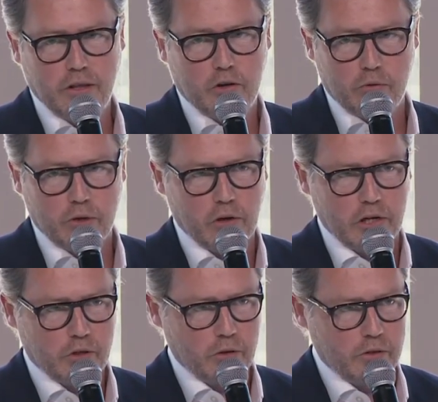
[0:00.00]
and that
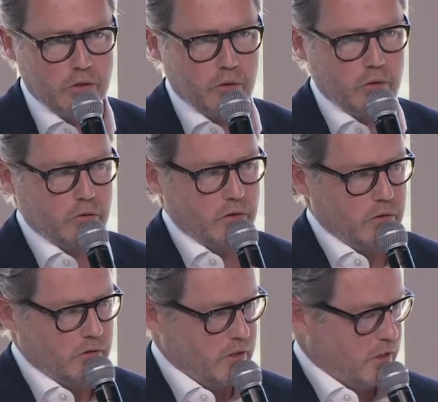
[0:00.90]
regulation is a
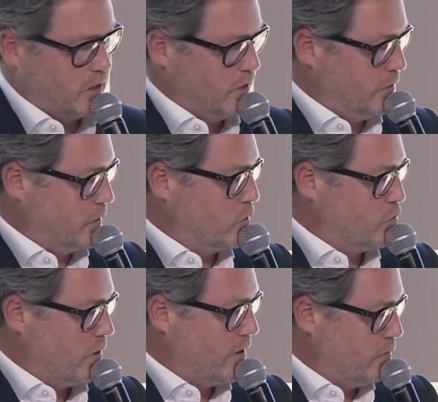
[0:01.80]
significant
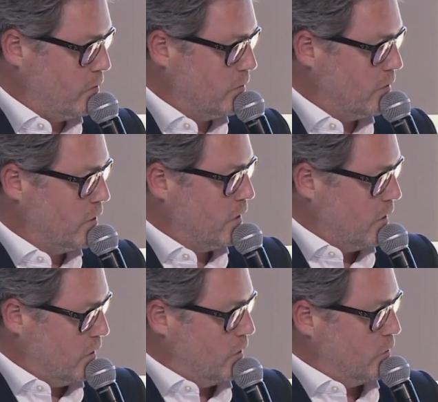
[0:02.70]
driver,
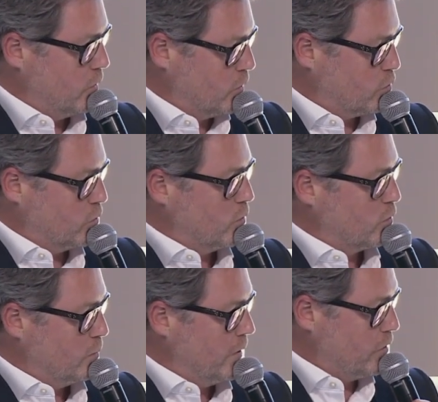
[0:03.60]
you know,
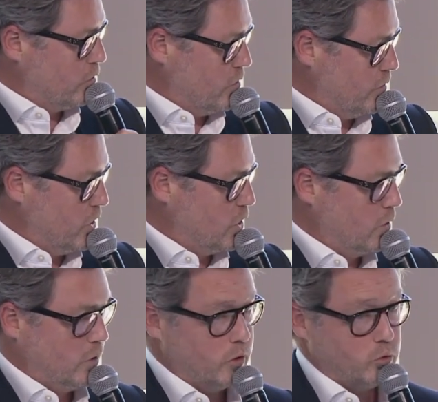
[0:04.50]
to make the
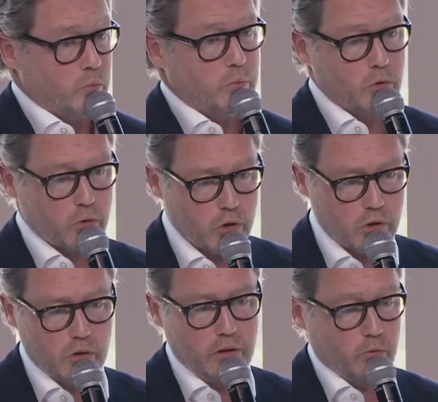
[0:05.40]
transition and to
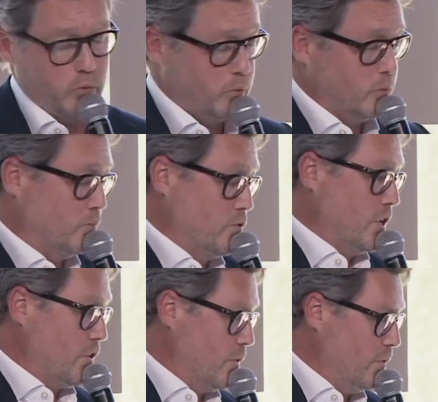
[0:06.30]
push and to put
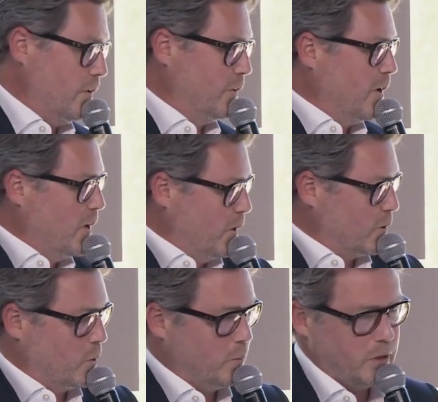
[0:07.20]
pressure on
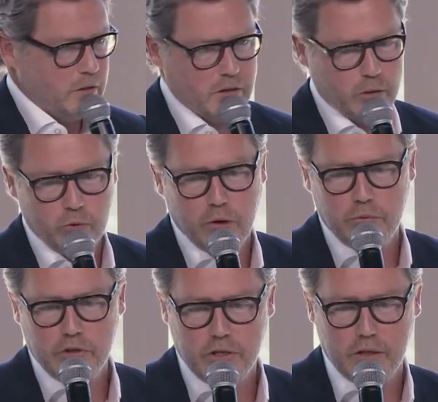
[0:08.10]
companies. And we
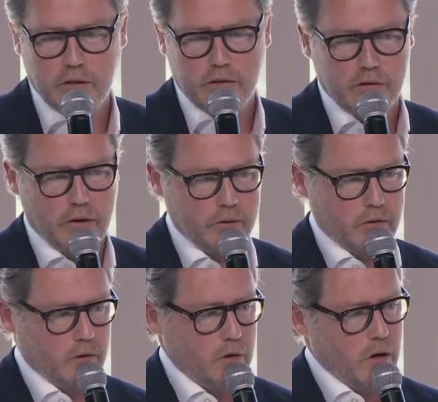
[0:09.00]
appreciate that there is
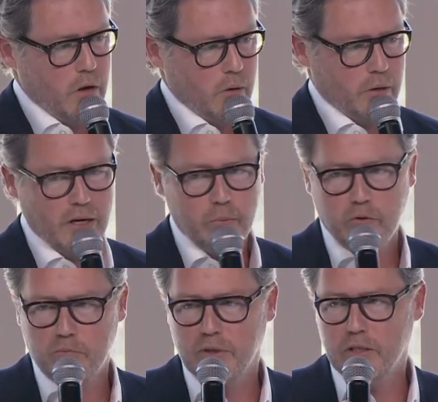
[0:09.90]
a gap
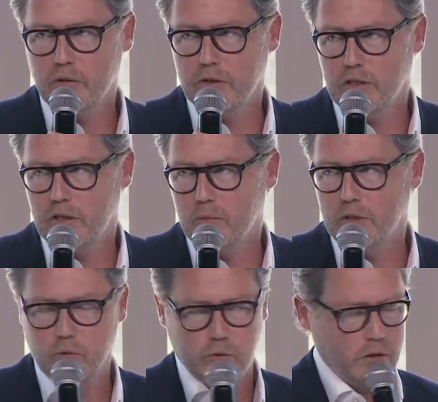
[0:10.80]
of maturity
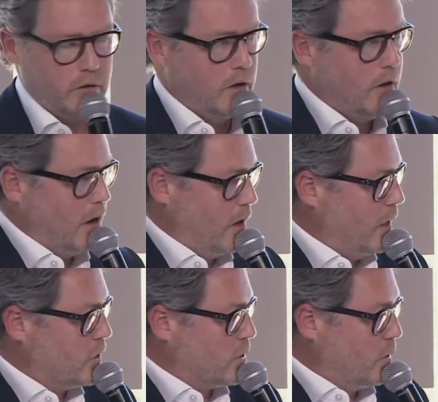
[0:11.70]
between
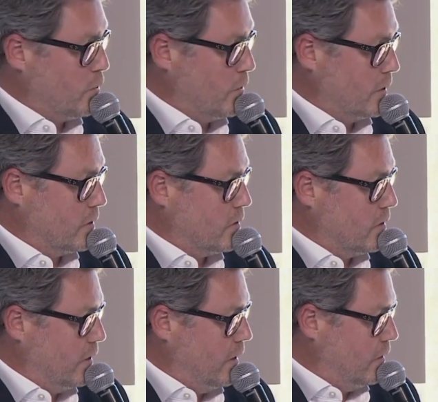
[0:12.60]
large
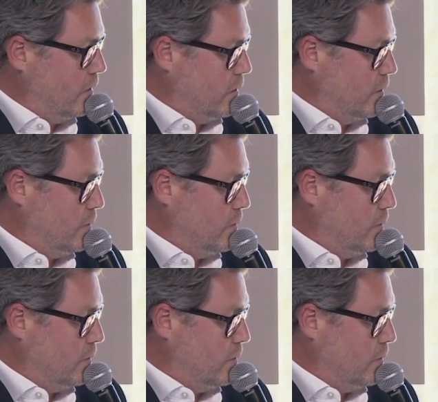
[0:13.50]
corporates and